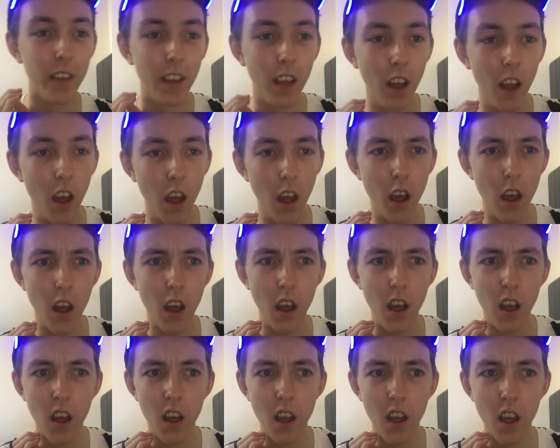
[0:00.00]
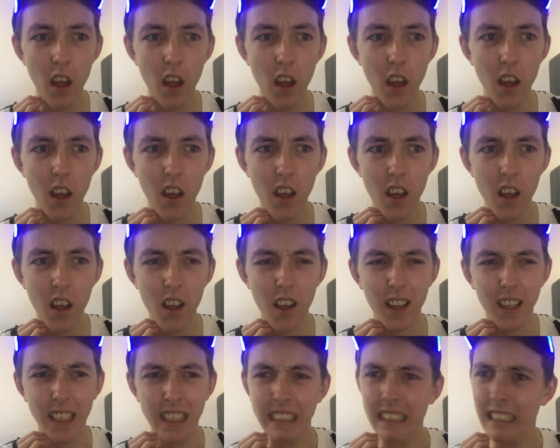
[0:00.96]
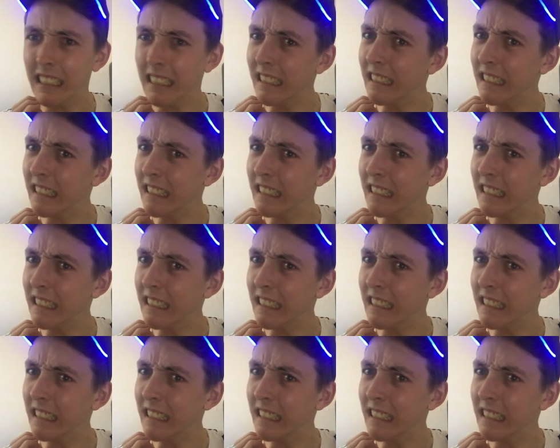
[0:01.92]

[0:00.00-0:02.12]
No one is speaking in this clip.